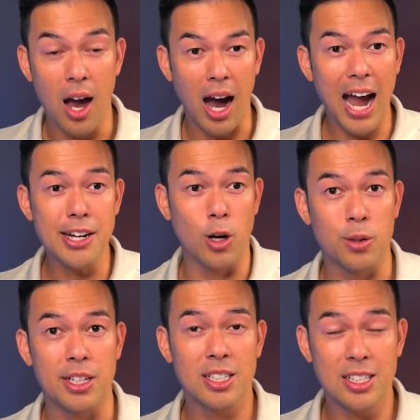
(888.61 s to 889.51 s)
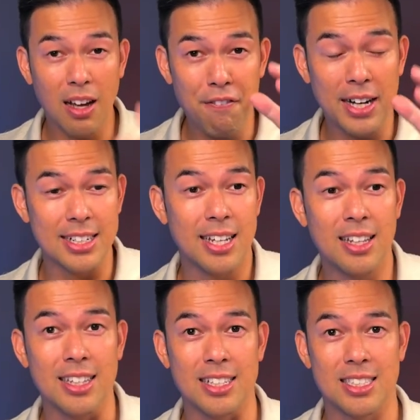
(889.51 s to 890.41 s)
I know this because I've fucking
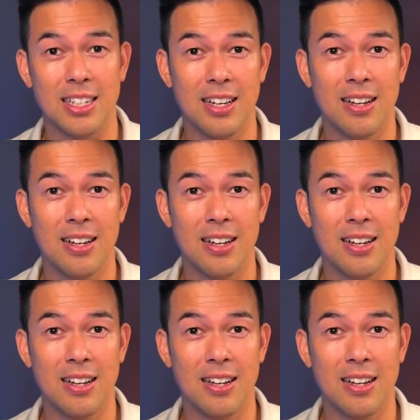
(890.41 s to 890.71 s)
done this.